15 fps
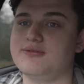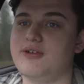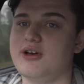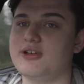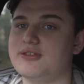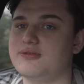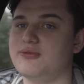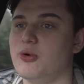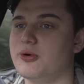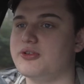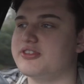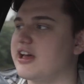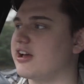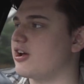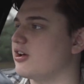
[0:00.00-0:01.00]
first thoughts,
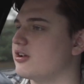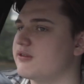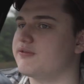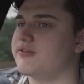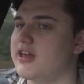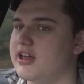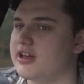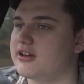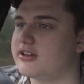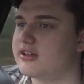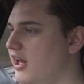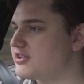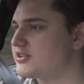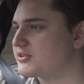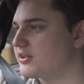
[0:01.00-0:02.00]
that kind of thing,
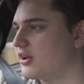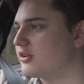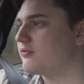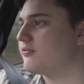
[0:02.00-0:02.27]
and just kind